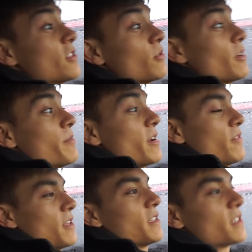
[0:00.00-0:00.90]
So we're gonna bring
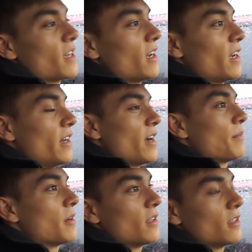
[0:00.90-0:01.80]
everything inside.
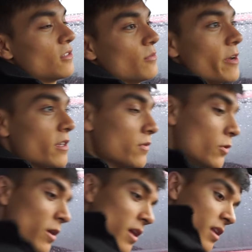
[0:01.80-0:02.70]
I'm gonna do my
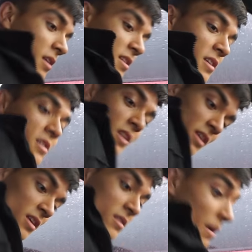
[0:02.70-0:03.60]
exfoliating. Taylor's gonna
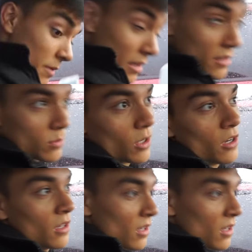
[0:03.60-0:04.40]
eat. I'm gonna eat as well.